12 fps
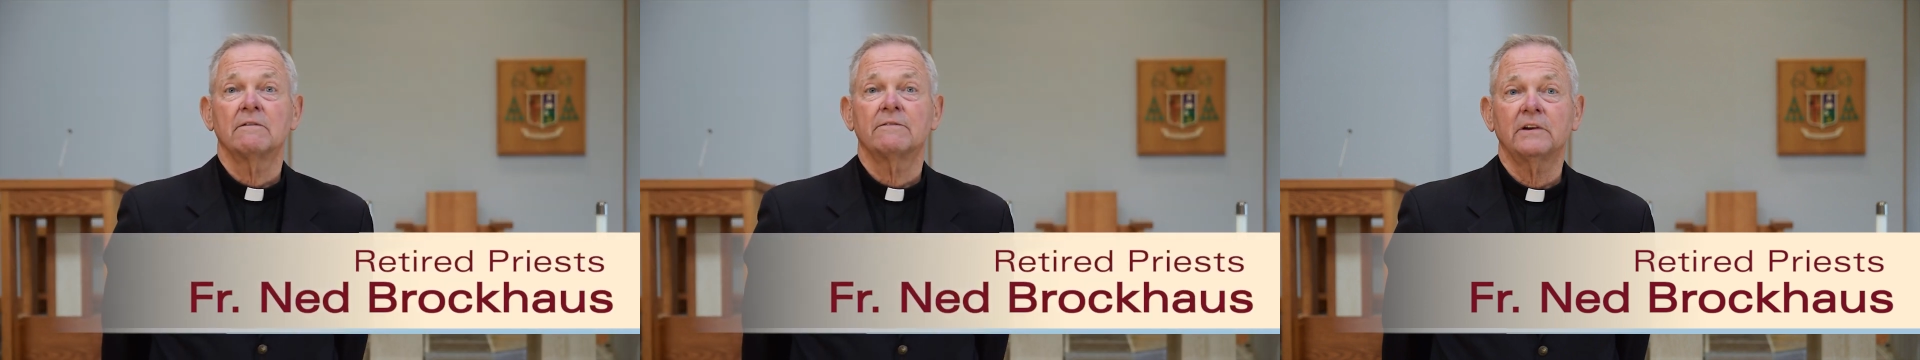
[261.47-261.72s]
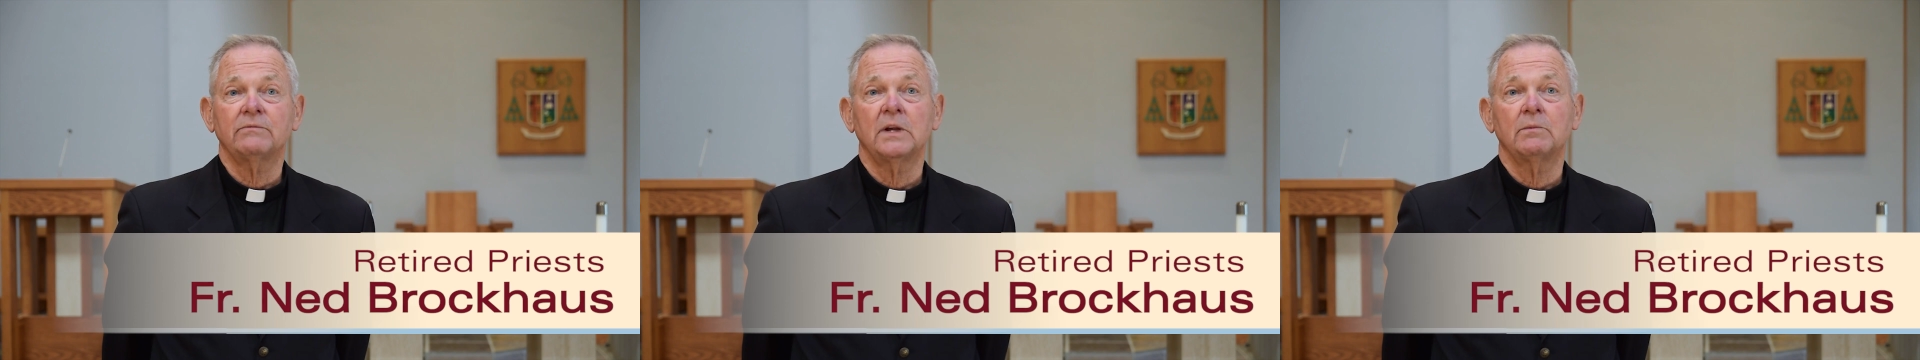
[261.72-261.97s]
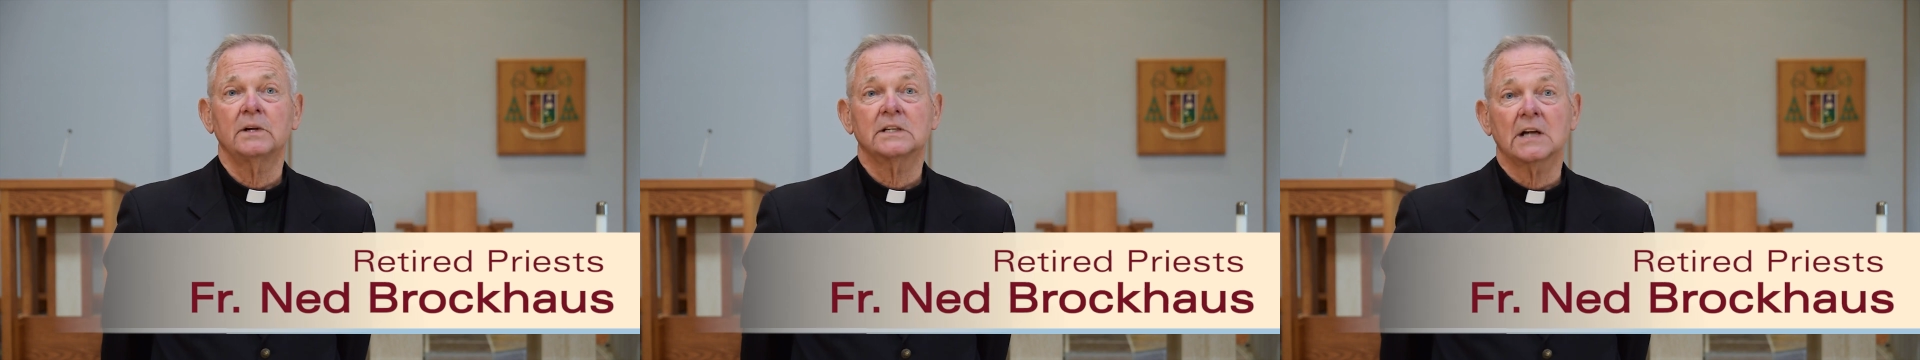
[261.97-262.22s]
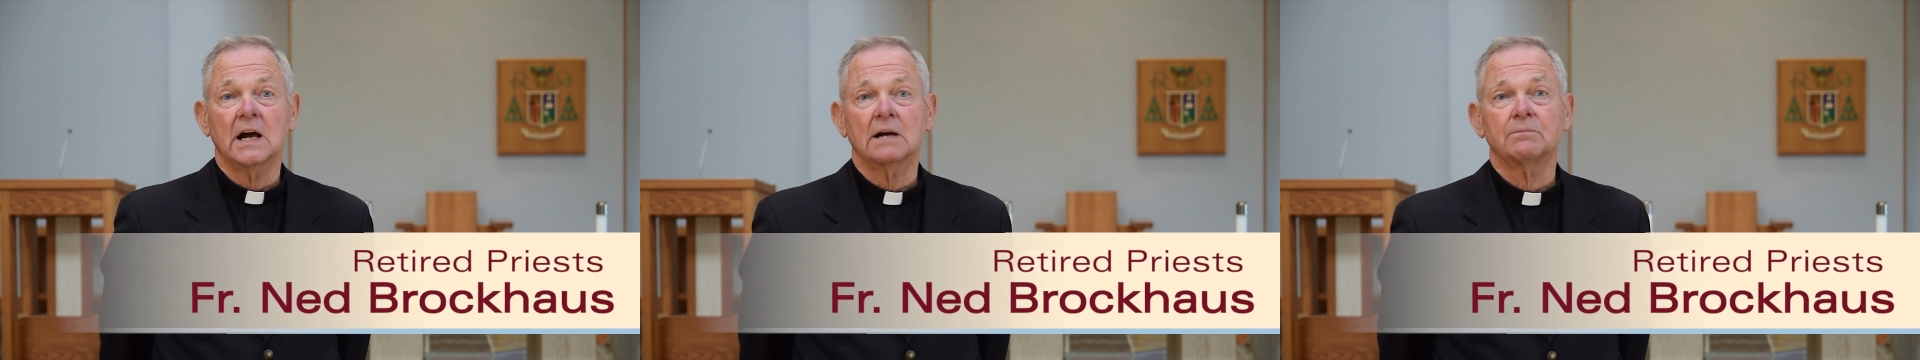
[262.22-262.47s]
50
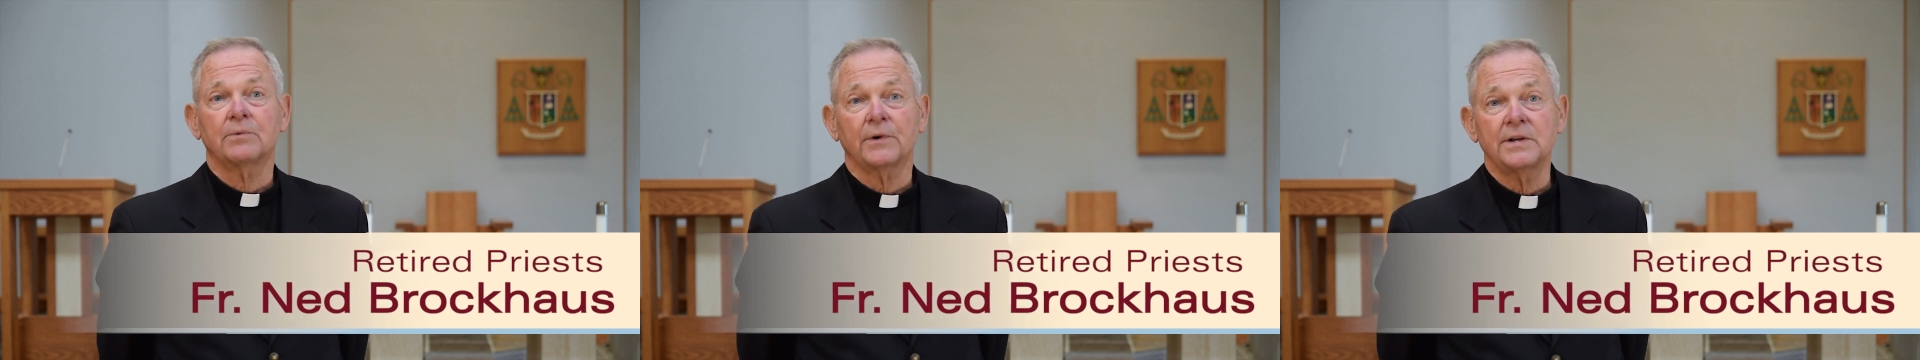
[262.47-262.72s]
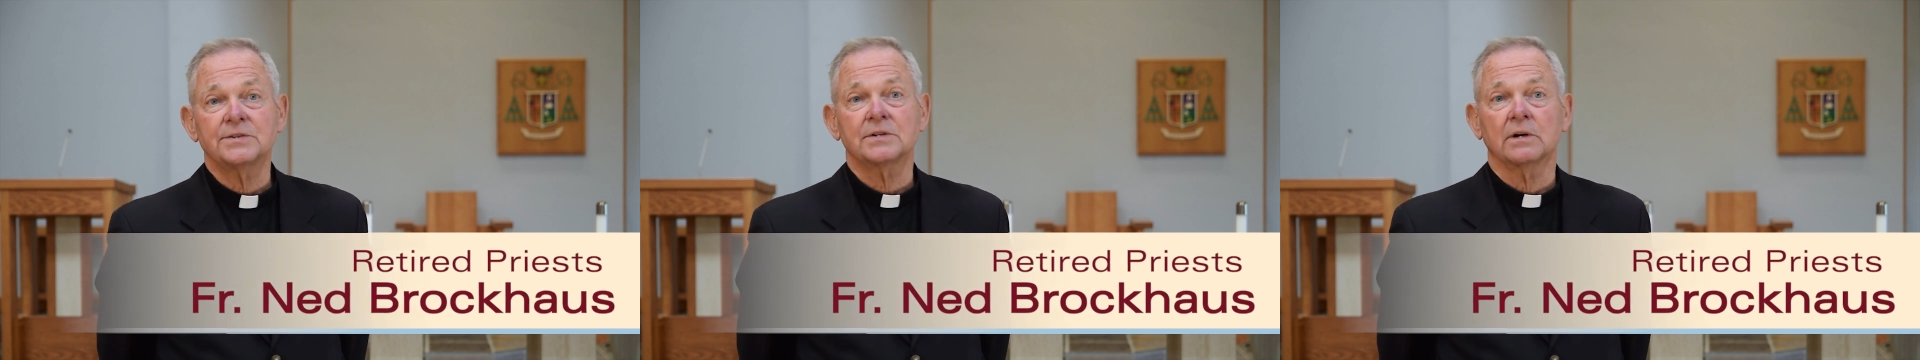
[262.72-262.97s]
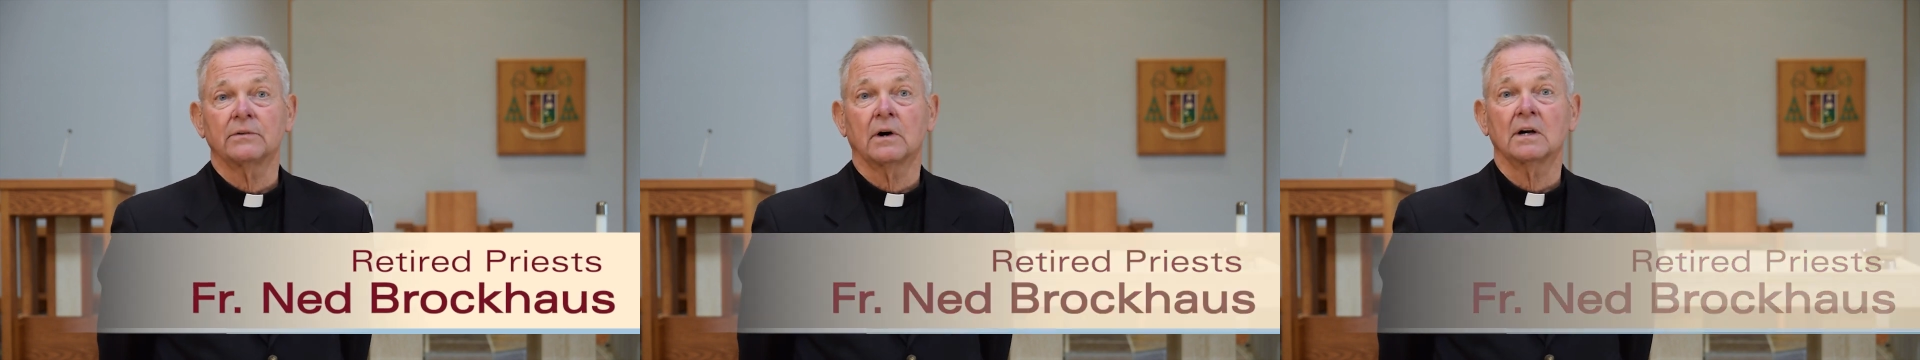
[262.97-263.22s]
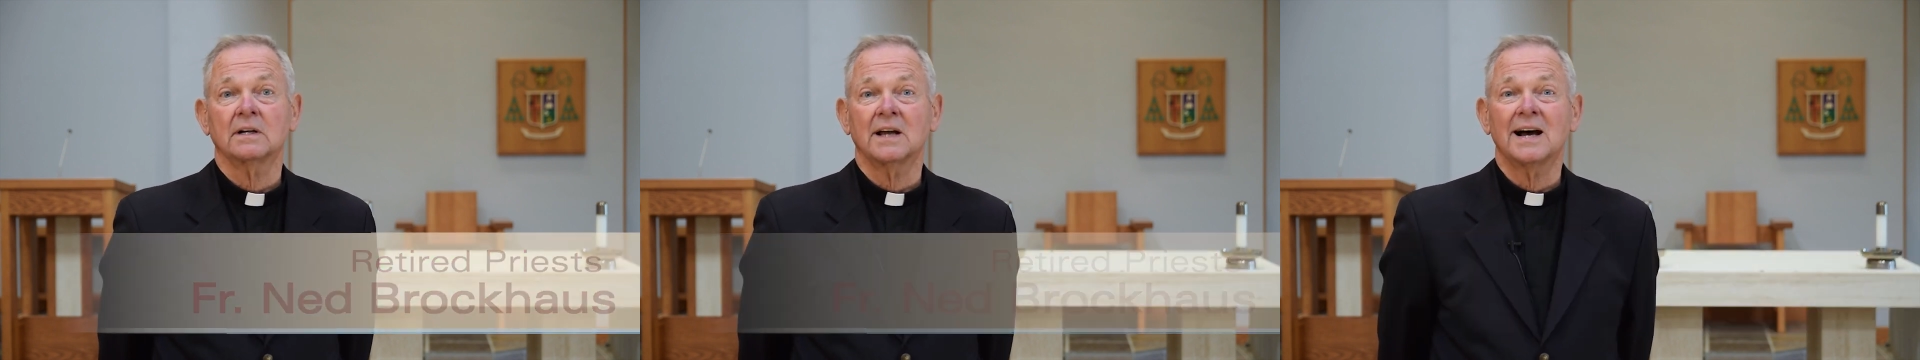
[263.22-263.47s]
retired priests of
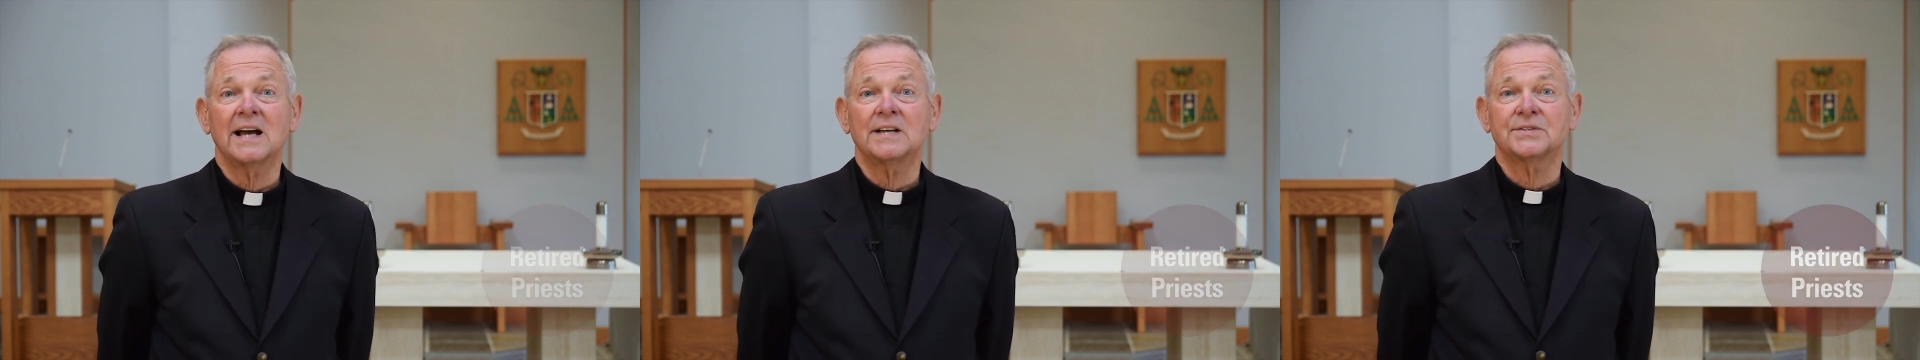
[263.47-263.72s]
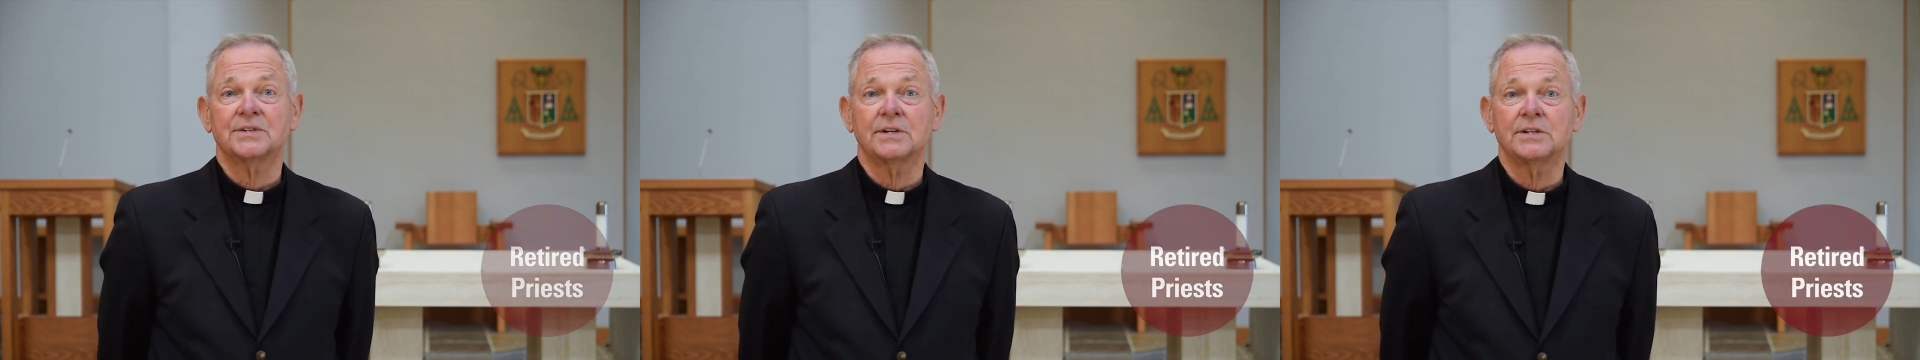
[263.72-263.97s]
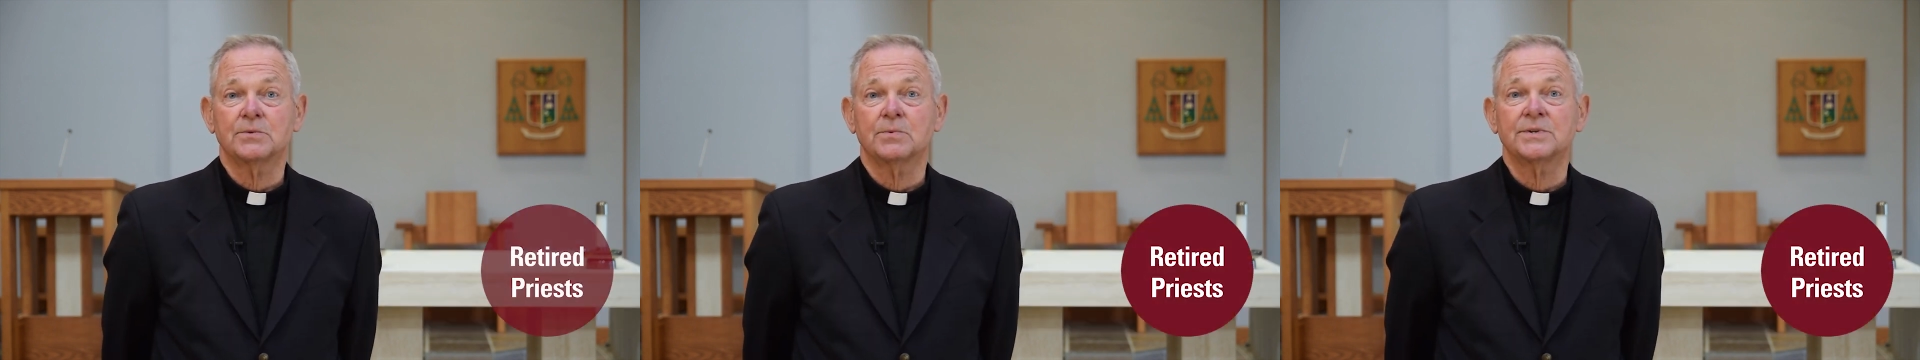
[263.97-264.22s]
our diocese